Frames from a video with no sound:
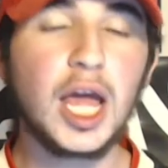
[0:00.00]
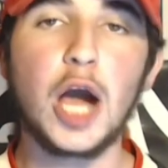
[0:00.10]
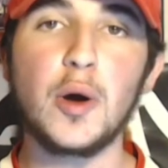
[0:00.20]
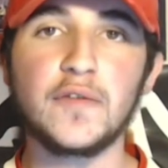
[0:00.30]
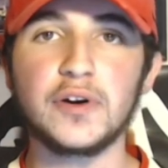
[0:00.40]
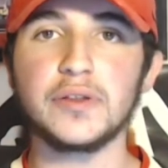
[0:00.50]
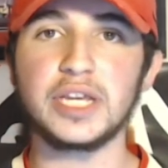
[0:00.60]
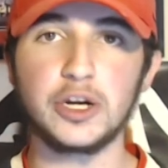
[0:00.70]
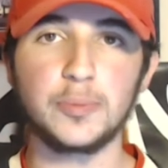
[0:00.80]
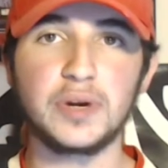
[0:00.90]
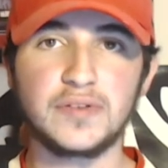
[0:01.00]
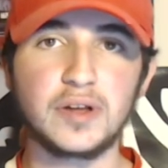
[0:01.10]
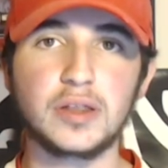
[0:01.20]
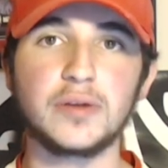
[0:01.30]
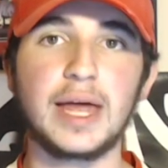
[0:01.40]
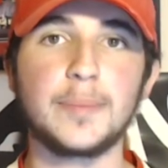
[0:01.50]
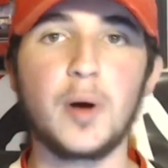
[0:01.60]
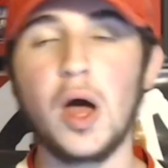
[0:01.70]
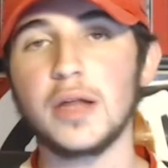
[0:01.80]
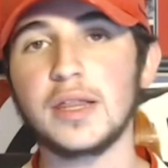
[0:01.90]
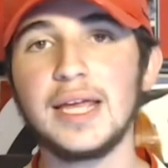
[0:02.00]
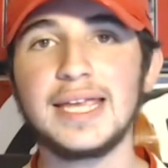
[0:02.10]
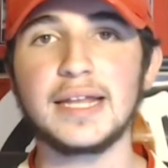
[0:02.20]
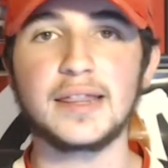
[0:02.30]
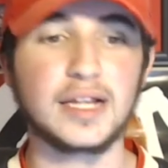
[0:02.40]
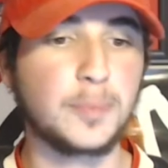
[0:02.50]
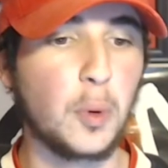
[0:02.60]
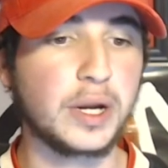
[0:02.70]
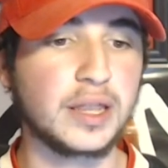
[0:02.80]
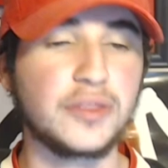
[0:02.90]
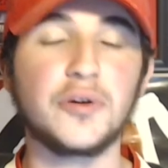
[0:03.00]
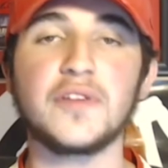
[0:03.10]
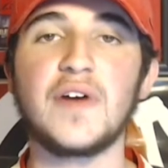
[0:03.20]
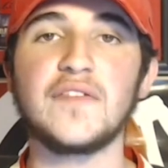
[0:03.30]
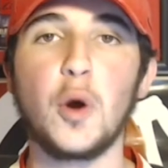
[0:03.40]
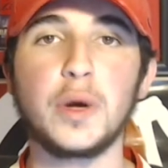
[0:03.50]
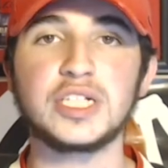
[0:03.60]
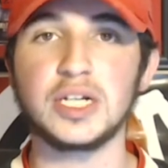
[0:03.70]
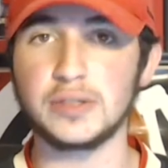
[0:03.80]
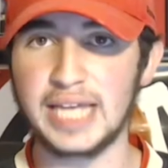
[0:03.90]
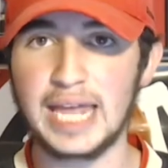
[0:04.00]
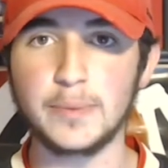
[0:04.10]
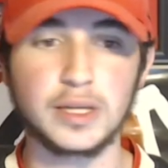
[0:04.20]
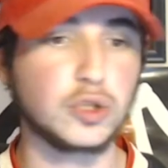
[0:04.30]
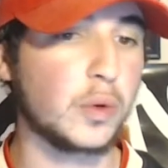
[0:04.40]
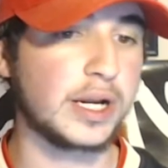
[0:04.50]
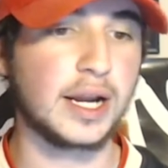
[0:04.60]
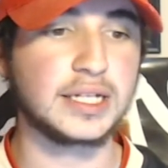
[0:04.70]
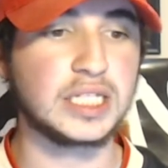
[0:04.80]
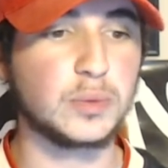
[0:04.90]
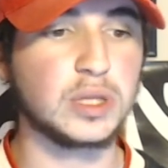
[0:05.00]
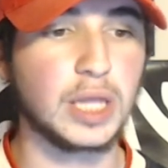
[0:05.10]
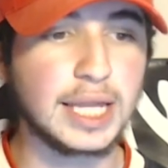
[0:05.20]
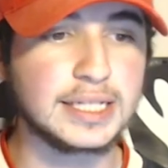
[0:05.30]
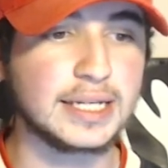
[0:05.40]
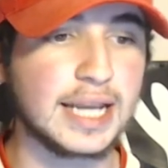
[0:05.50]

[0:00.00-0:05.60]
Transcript: However, the year previous to that pause, he had six points in 35 OHL games in 2019 with London.